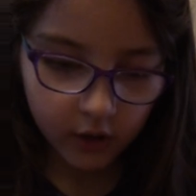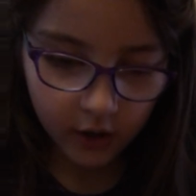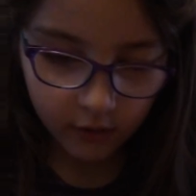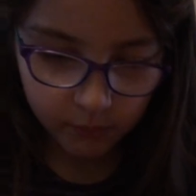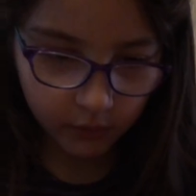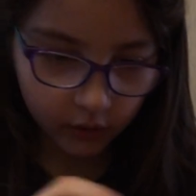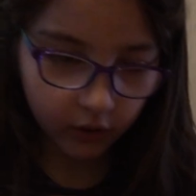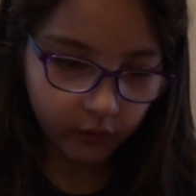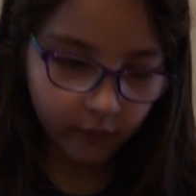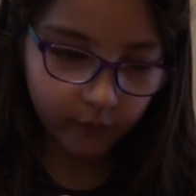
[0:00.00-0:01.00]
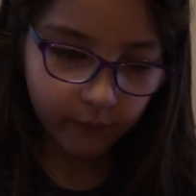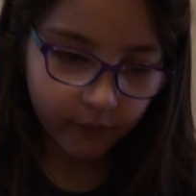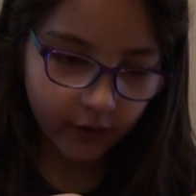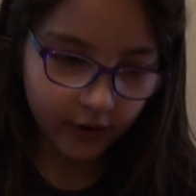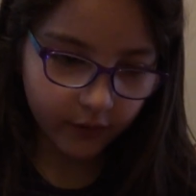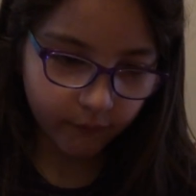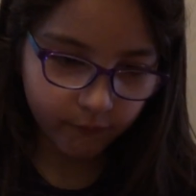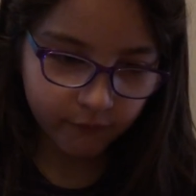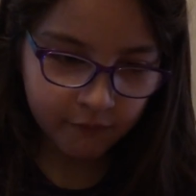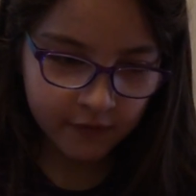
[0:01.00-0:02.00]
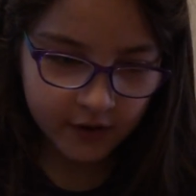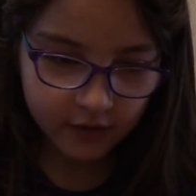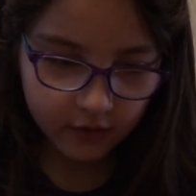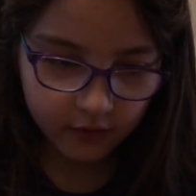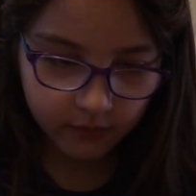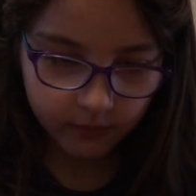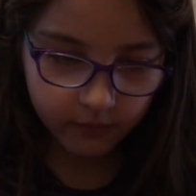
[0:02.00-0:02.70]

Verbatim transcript: Okay, let's pull off her little feet.